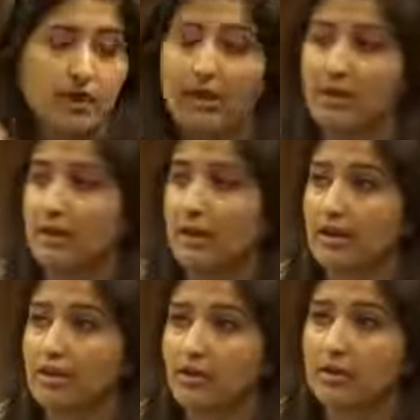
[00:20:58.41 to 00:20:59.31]
And there
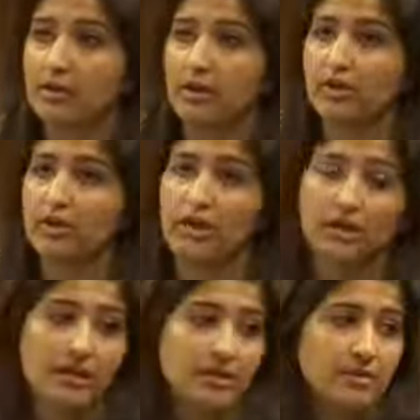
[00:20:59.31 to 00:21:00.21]
are three that are
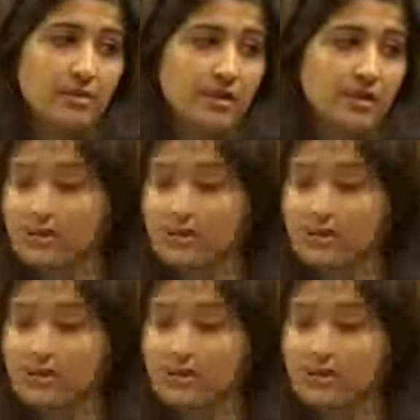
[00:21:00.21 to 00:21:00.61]
recognized by the